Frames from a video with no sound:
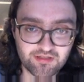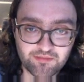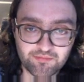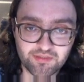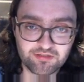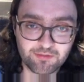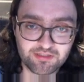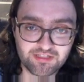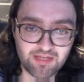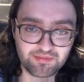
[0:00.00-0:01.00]
But
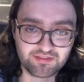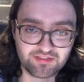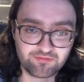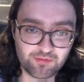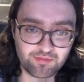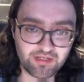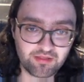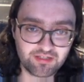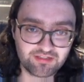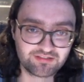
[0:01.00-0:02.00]
what happens if we play
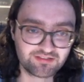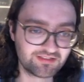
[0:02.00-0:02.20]
this?